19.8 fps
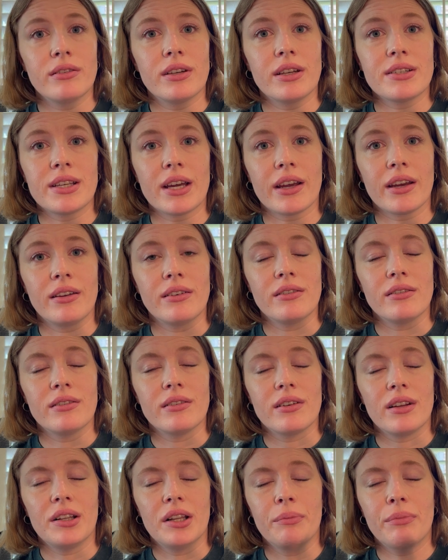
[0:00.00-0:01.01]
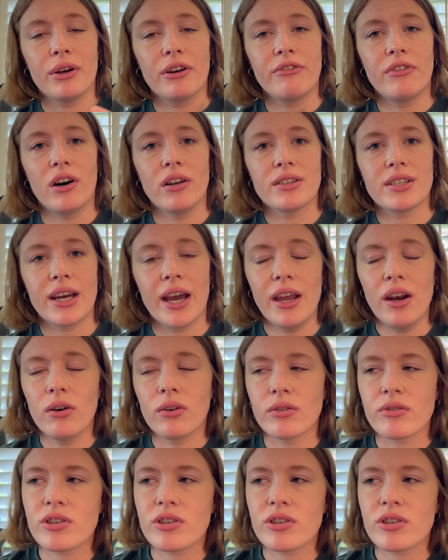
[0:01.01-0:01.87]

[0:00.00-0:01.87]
a second Olympic vault title.